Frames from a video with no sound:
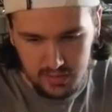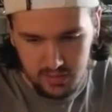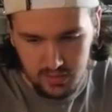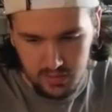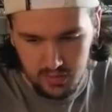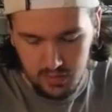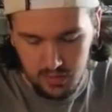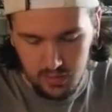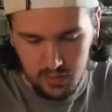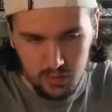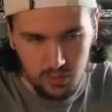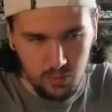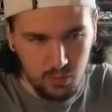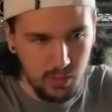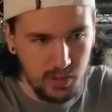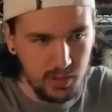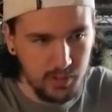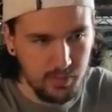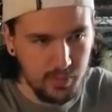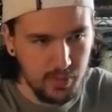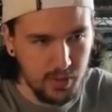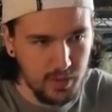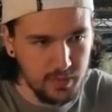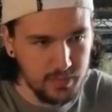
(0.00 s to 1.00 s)
or quite
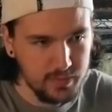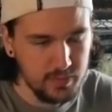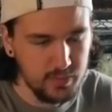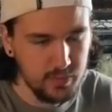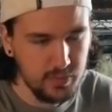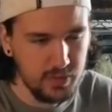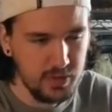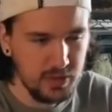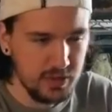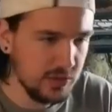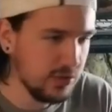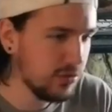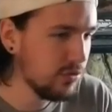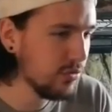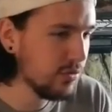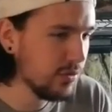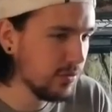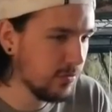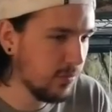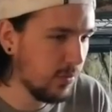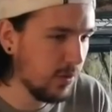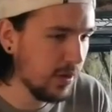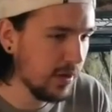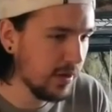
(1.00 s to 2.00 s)
possibly 2 in
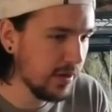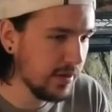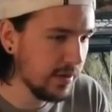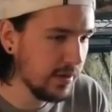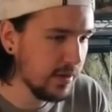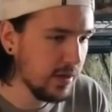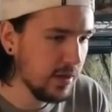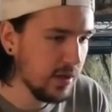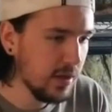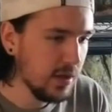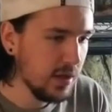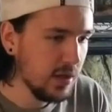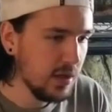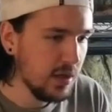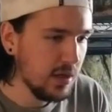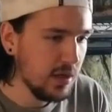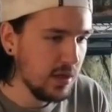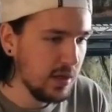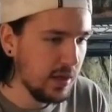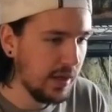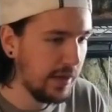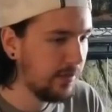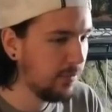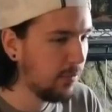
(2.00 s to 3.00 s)
one,
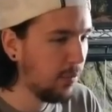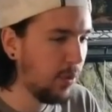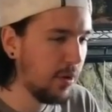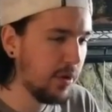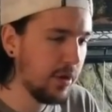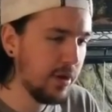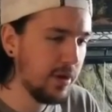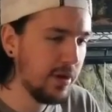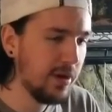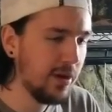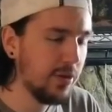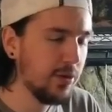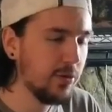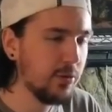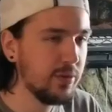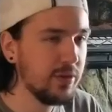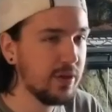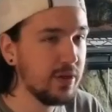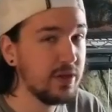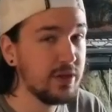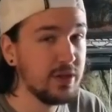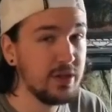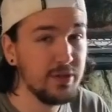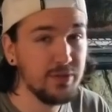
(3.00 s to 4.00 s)
and 1 in another with a
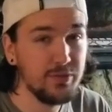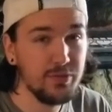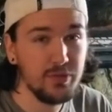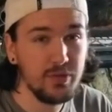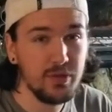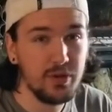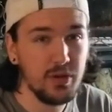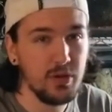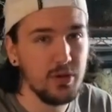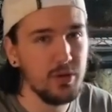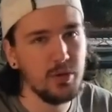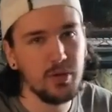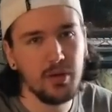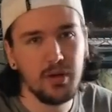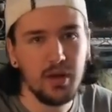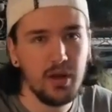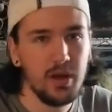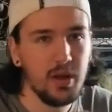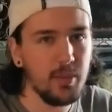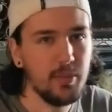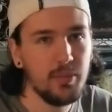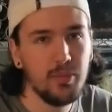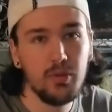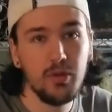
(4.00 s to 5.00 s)
different, or I
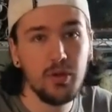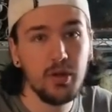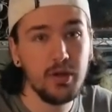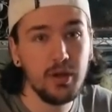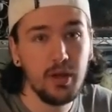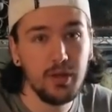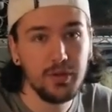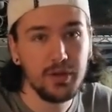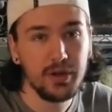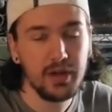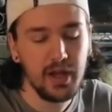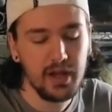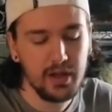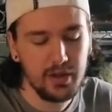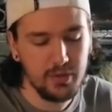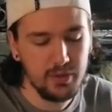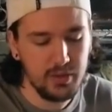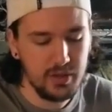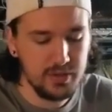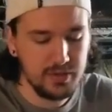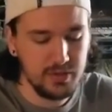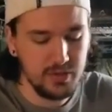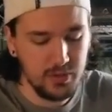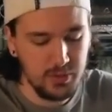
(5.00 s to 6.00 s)
put another gecko in
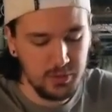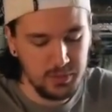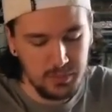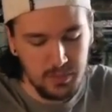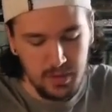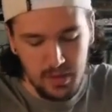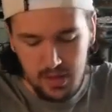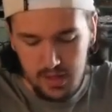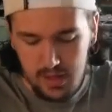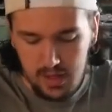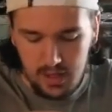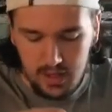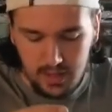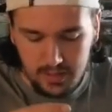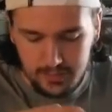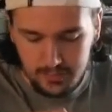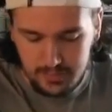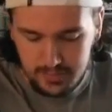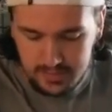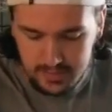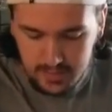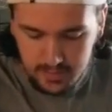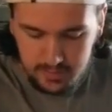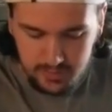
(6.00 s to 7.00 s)
its own. The
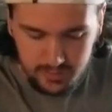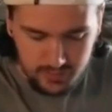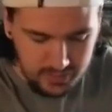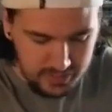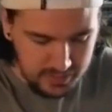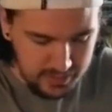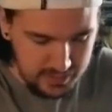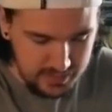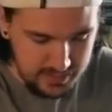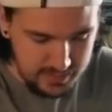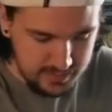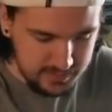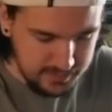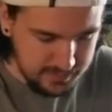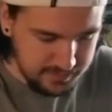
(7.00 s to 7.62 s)
reason I'm doing this